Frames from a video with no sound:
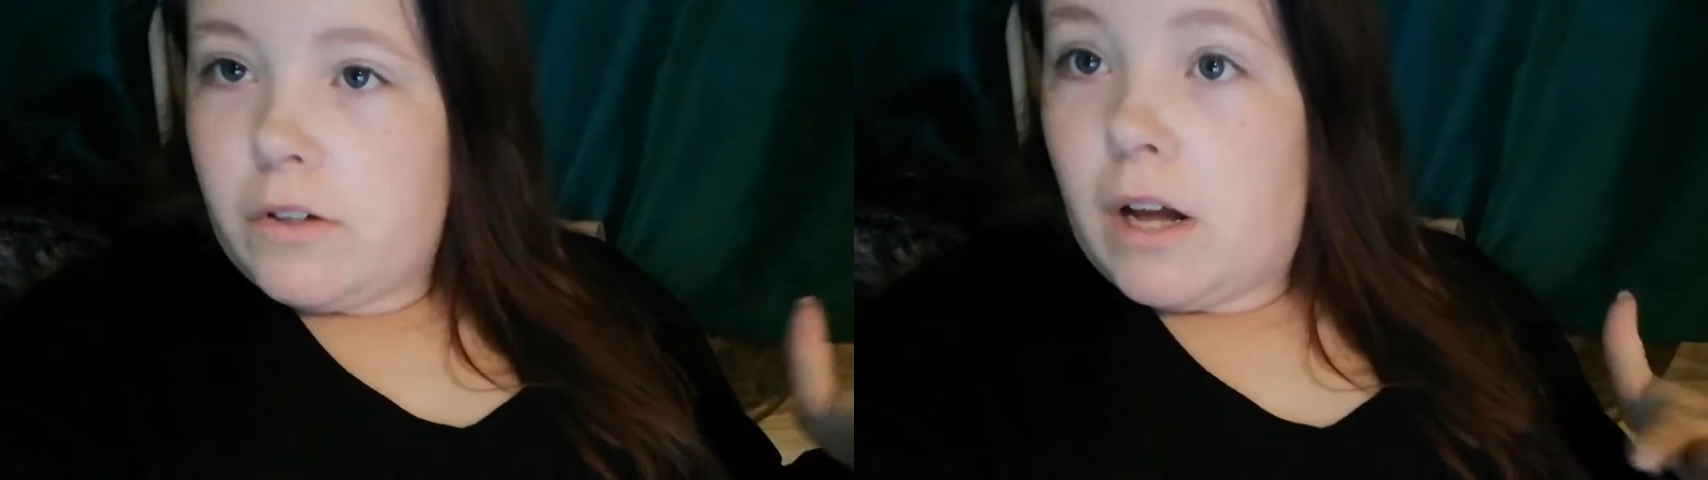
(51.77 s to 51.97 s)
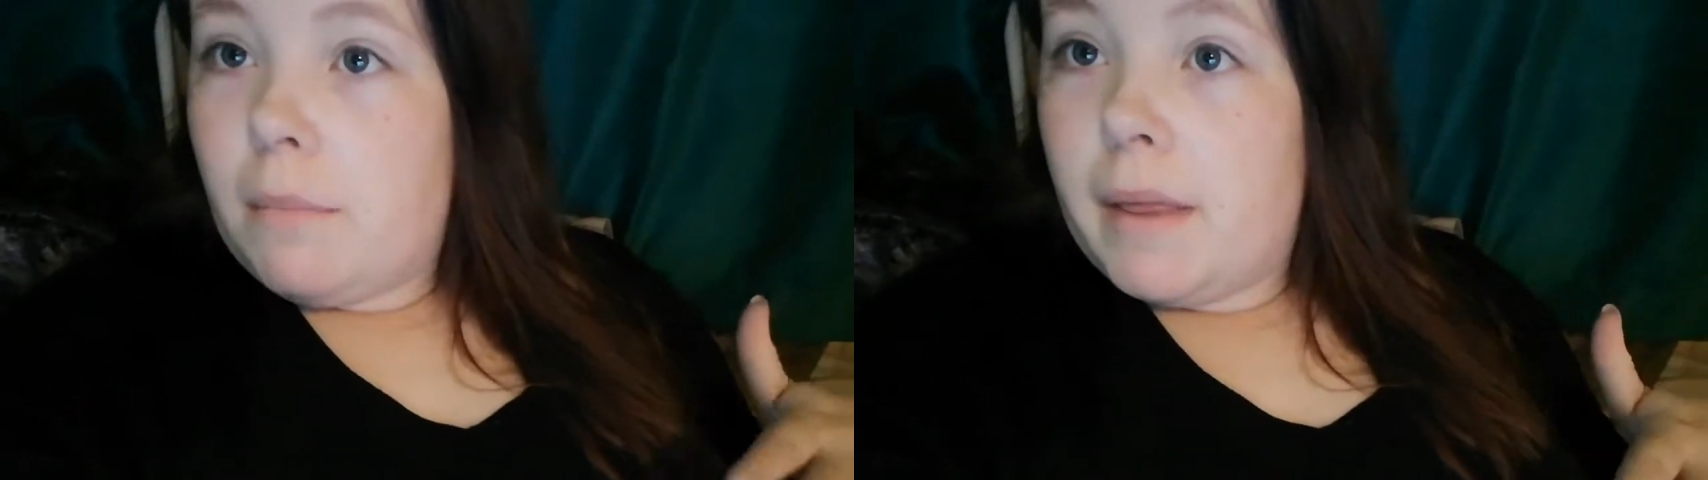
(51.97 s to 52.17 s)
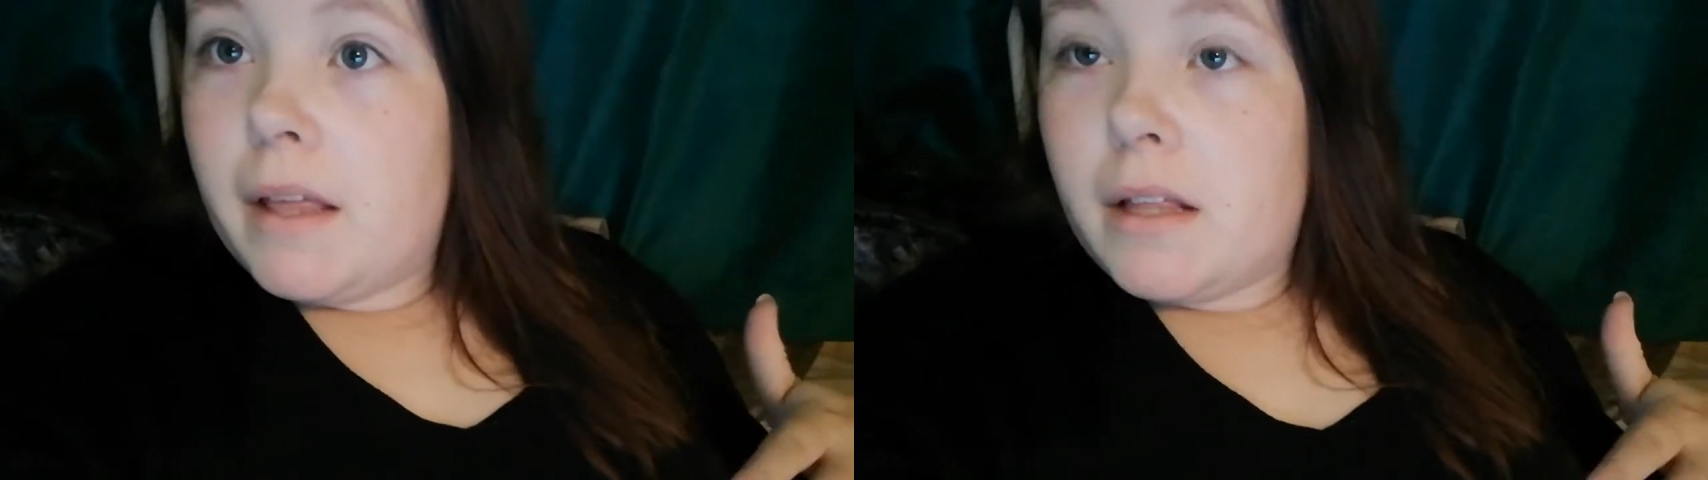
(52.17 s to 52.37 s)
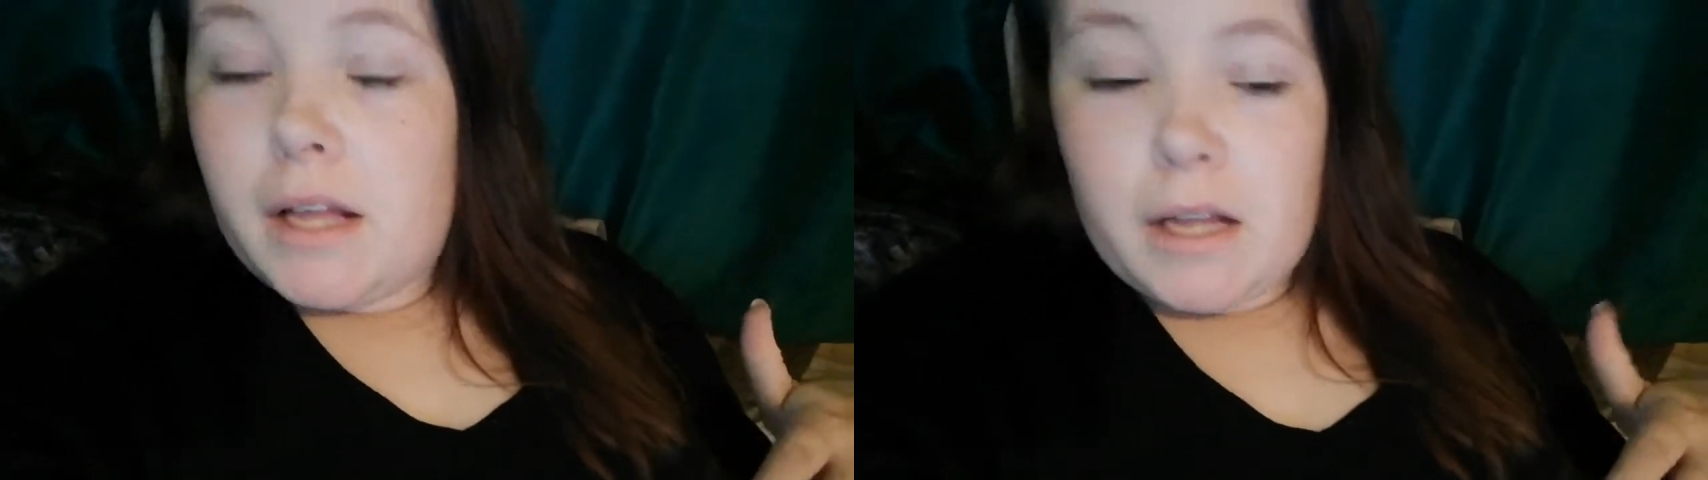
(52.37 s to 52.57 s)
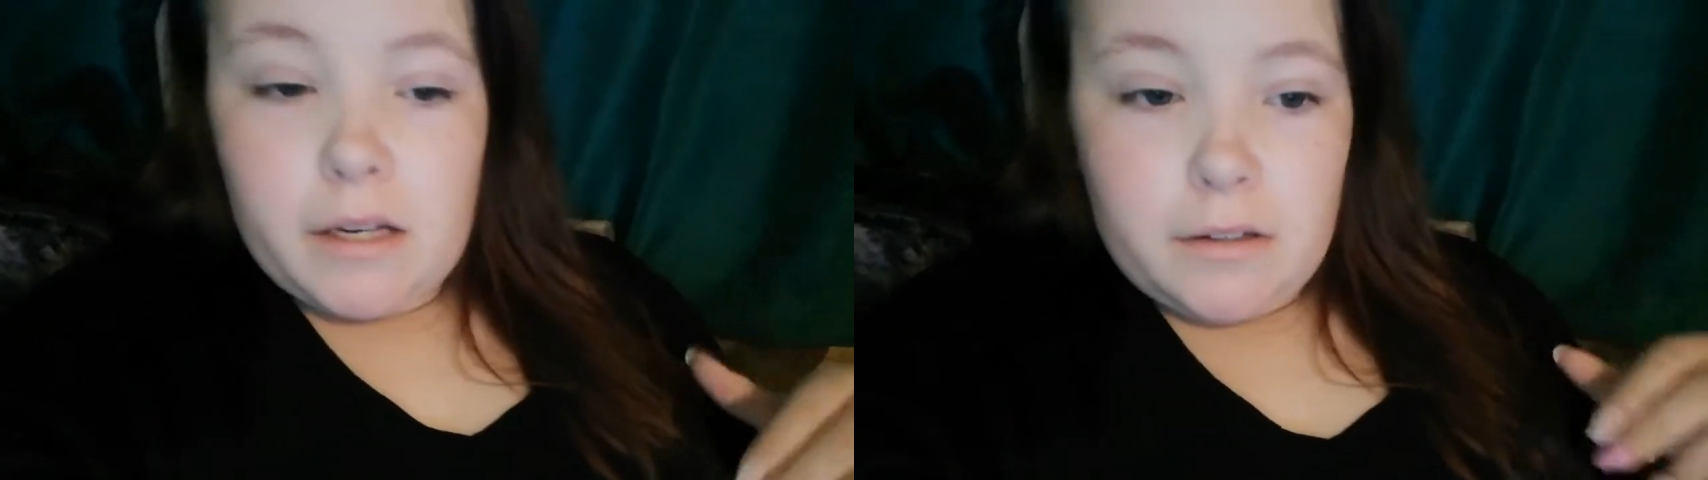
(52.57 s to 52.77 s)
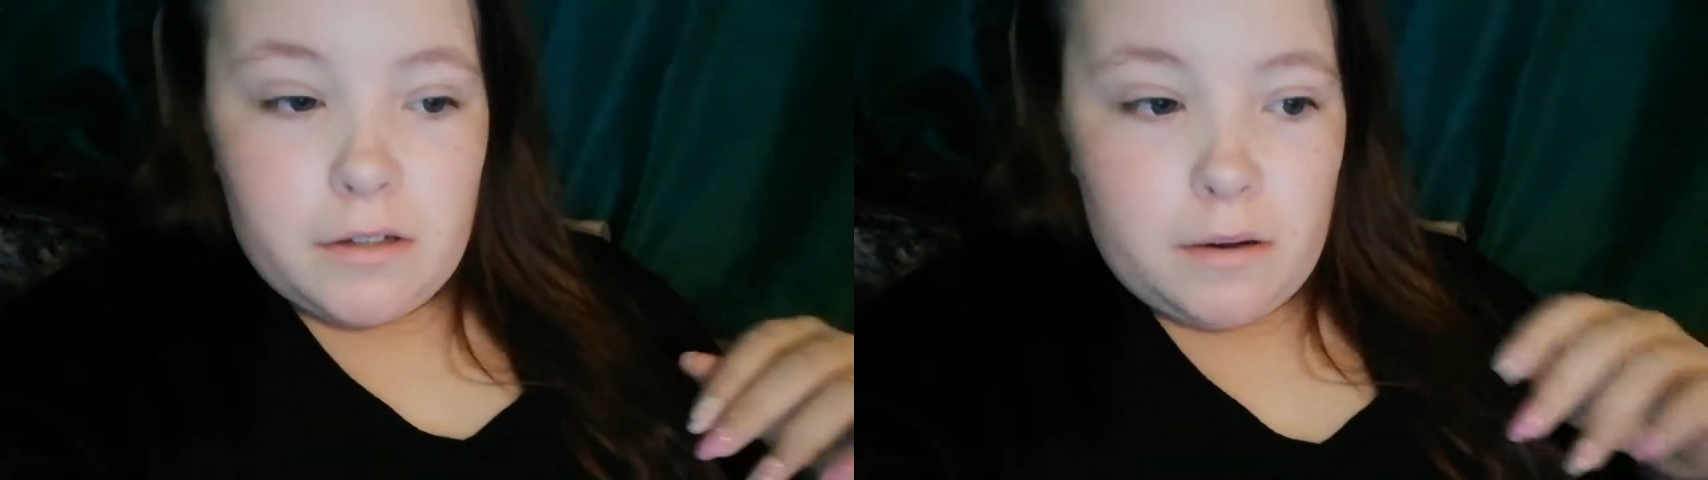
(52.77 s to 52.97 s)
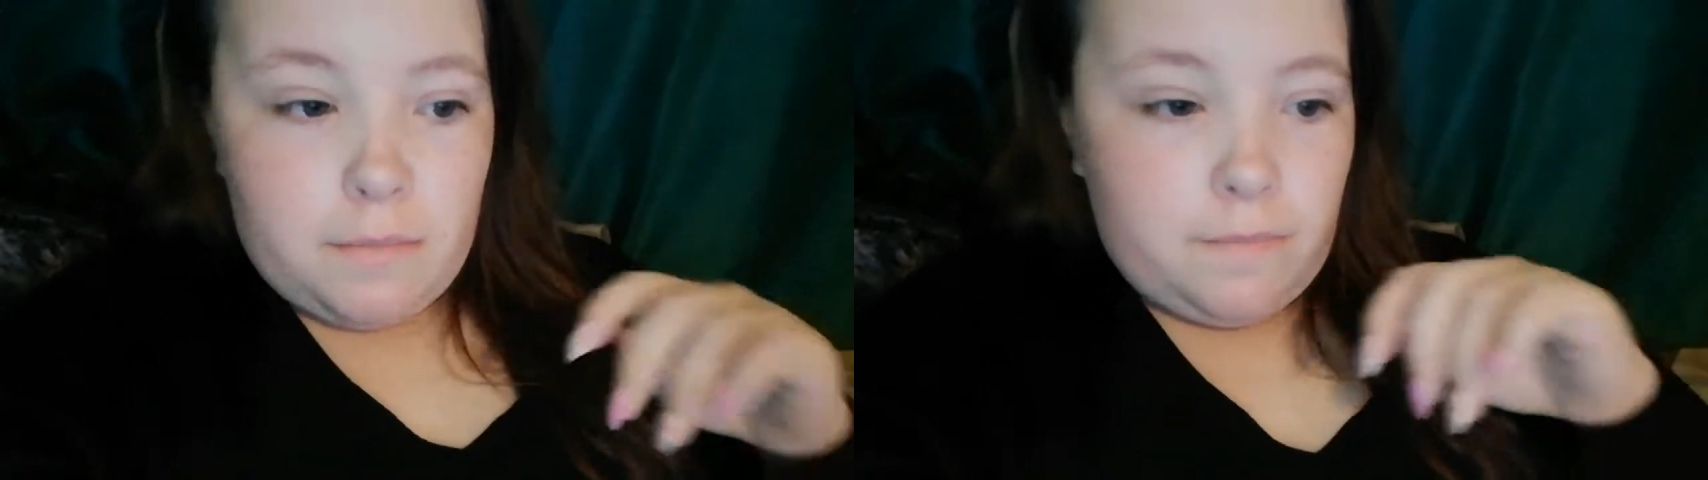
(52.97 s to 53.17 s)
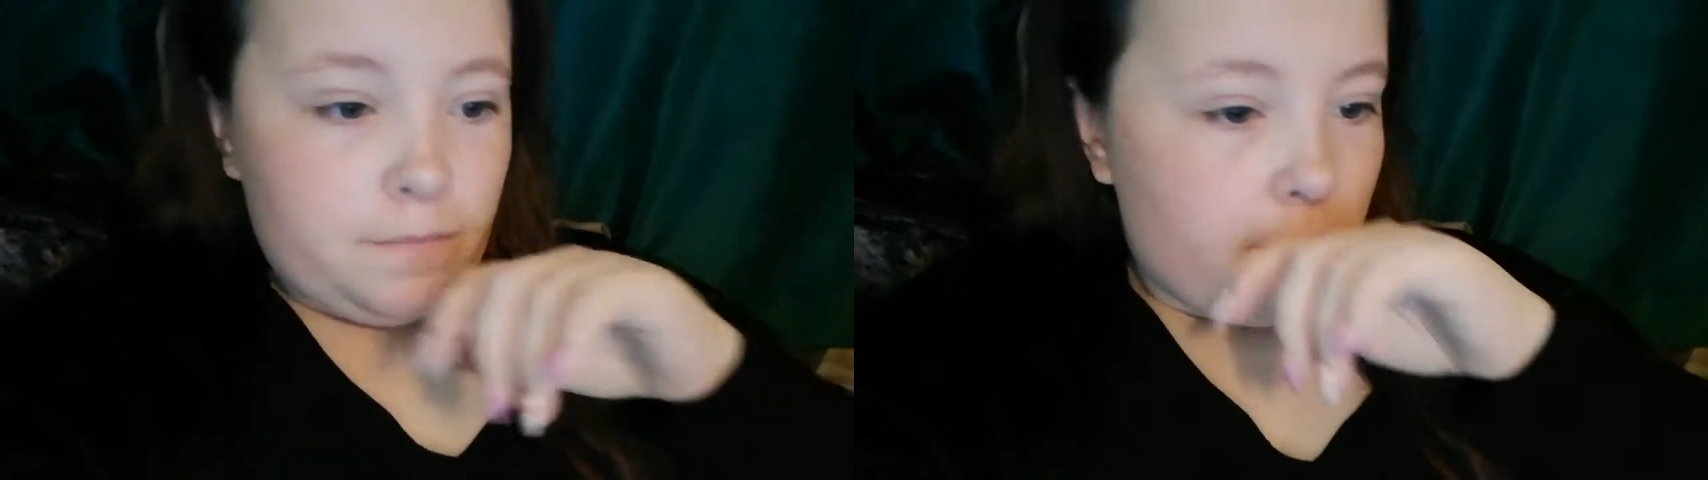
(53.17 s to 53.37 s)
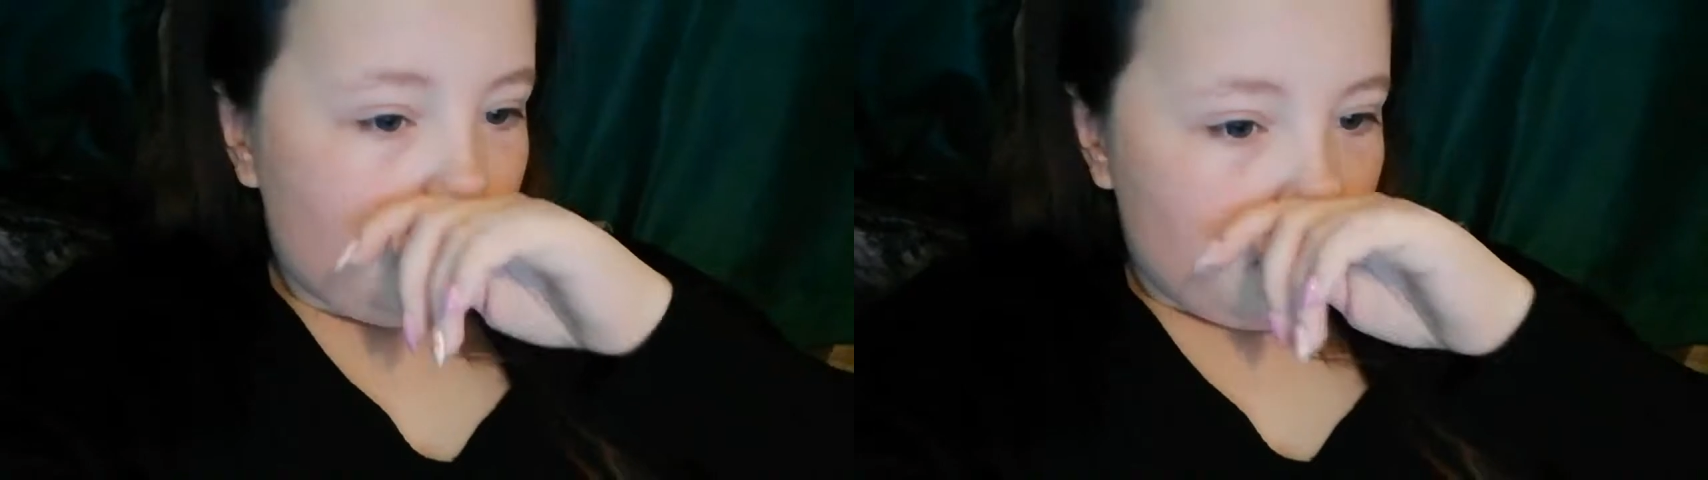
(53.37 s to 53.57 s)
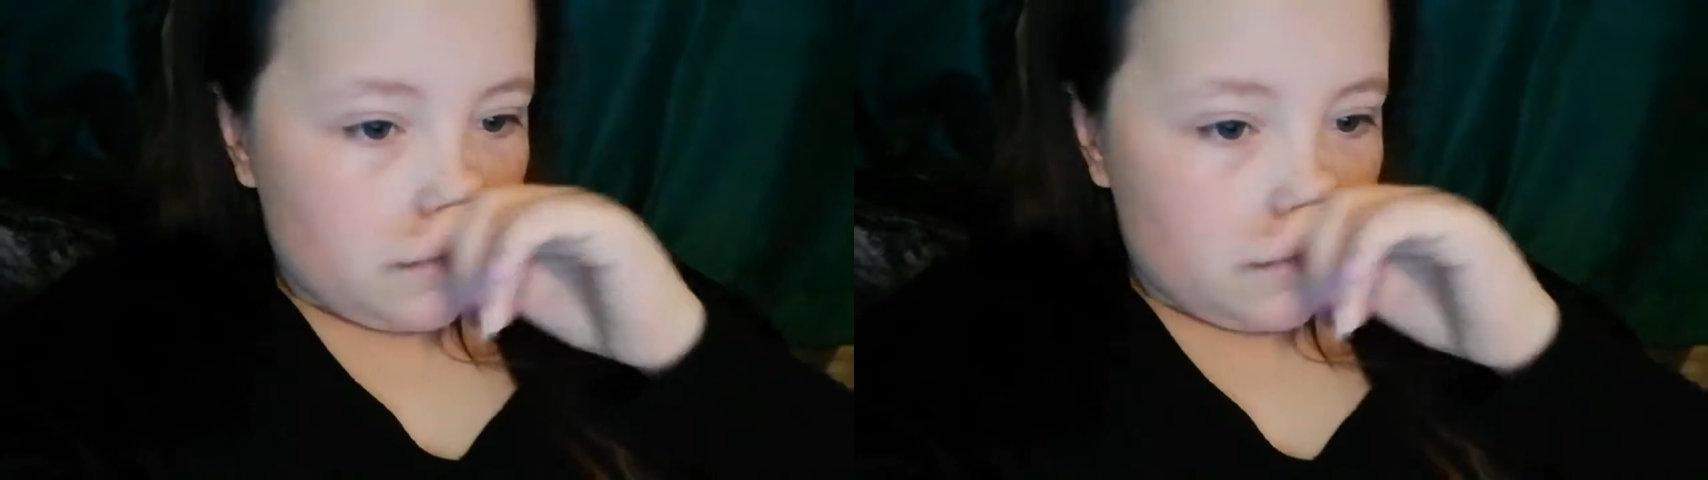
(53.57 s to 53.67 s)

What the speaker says: overcome it, and